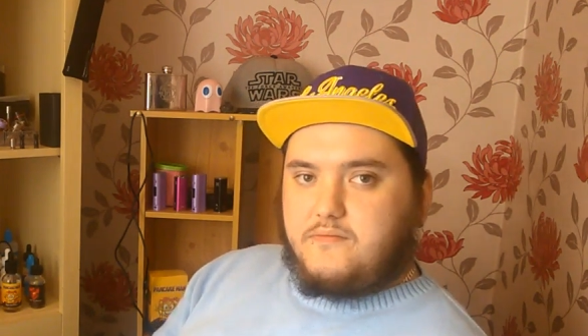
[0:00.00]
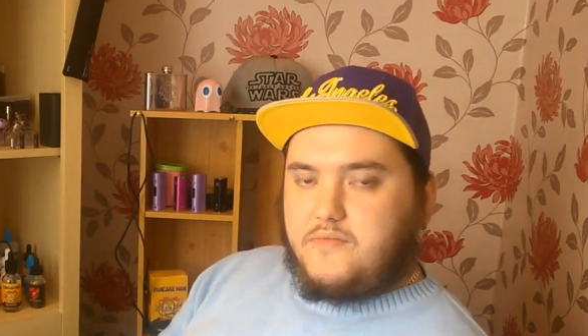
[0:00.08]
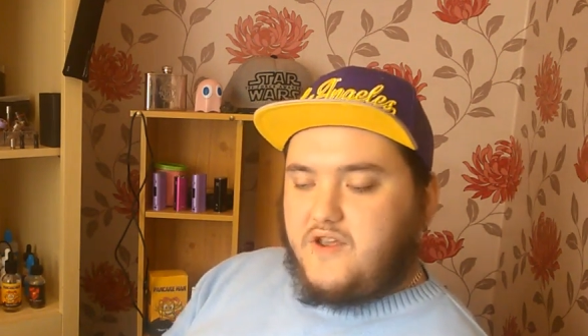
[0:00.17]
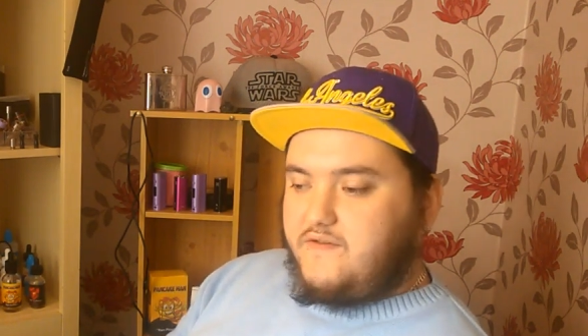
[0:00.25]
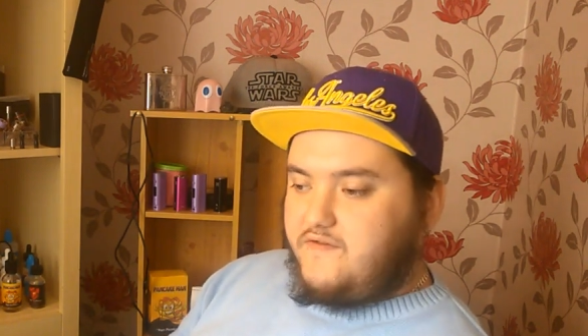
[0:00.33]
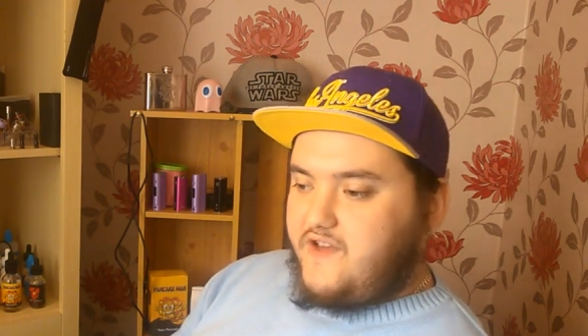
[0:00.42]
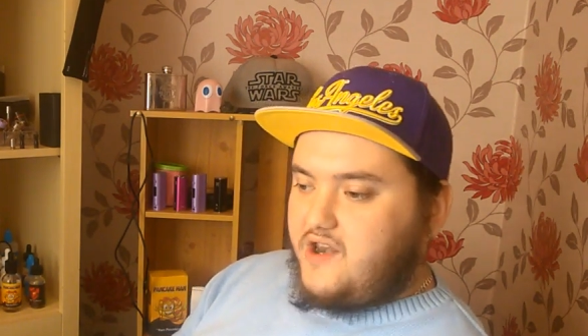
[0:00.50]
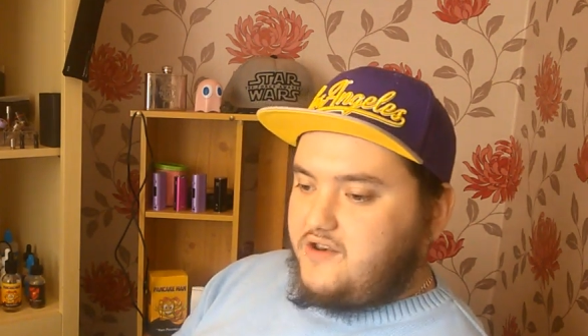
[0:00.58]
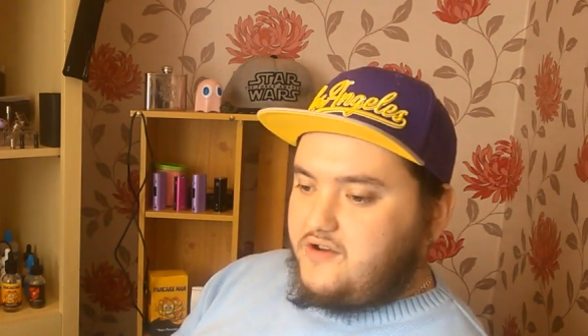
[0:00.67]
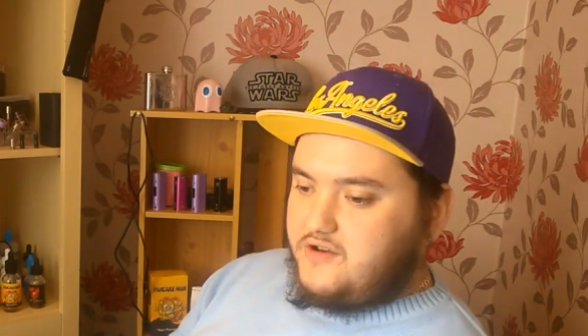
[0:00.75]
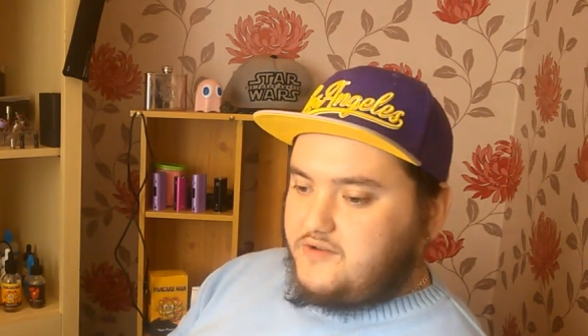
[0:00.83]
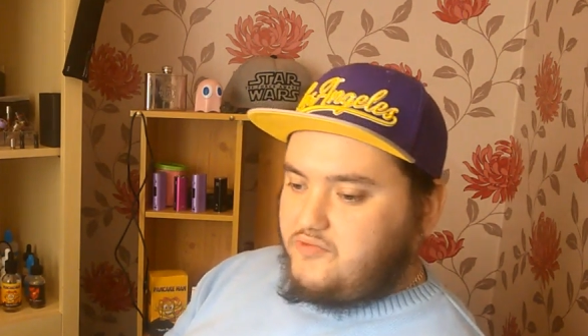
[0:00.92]
like
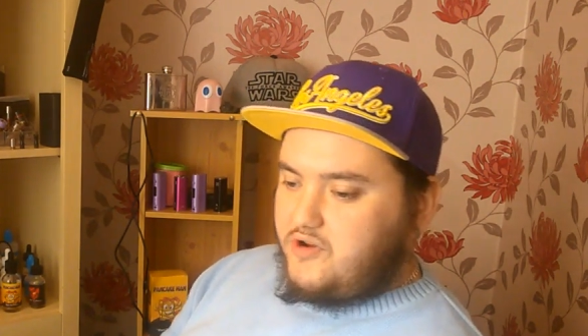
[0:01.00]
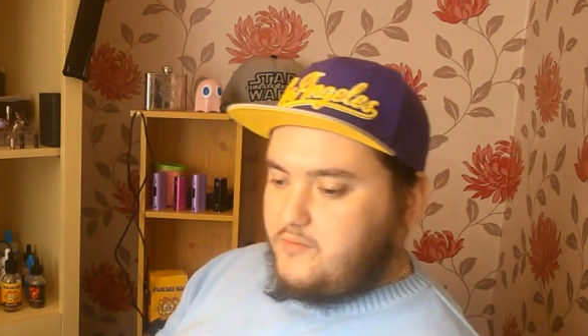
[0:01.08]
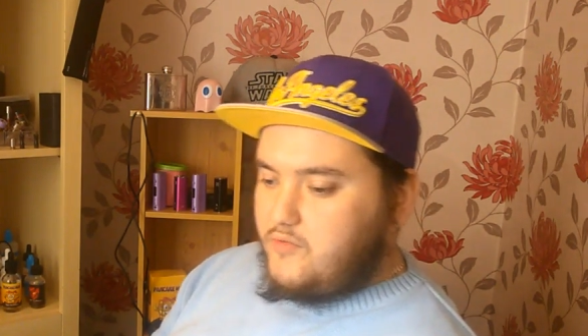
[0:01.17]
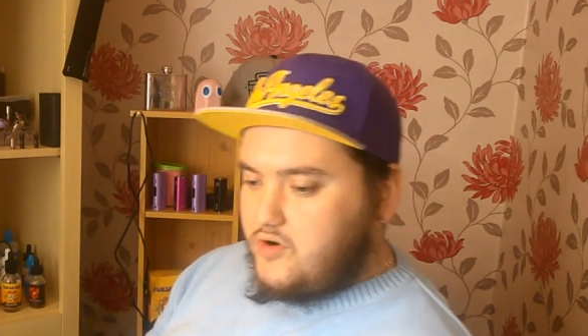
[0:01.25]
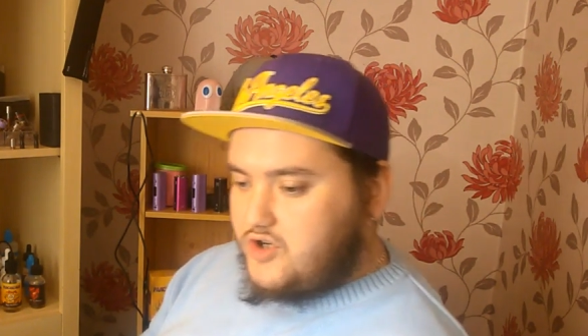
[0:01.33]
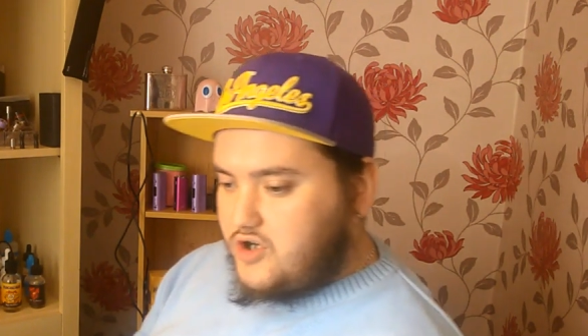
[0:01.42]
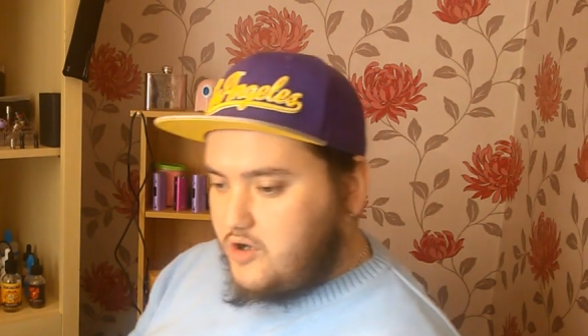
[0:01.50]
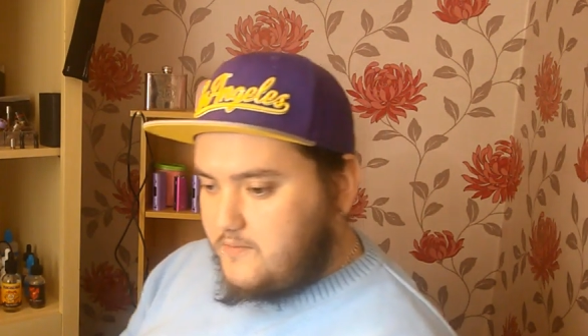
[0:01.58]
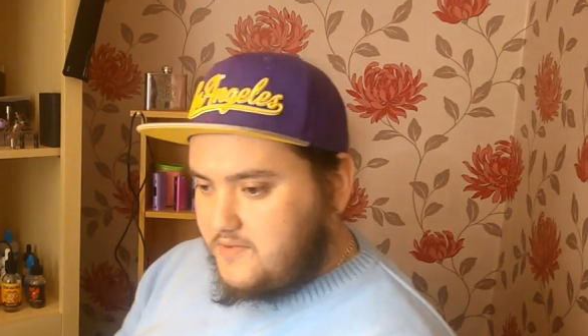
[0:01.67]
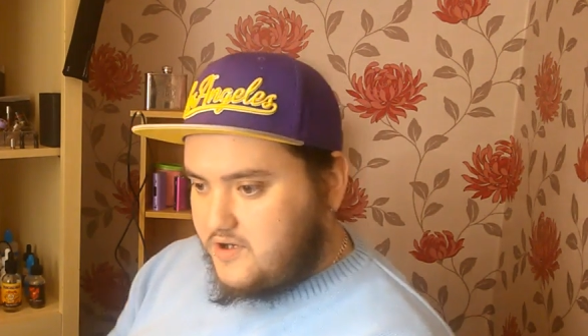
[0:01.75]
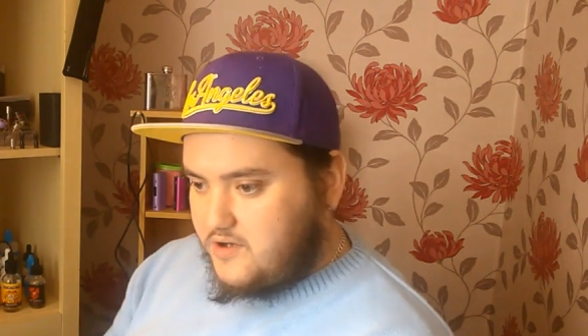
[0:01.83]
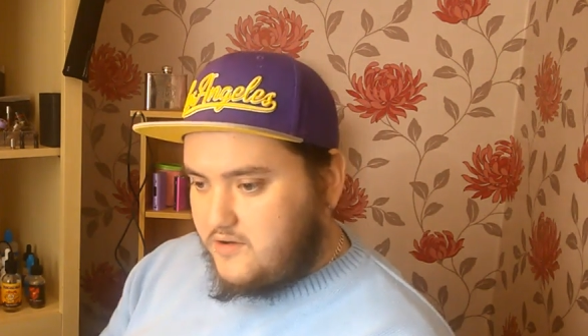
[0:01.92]
vendors, brick and mortar shops,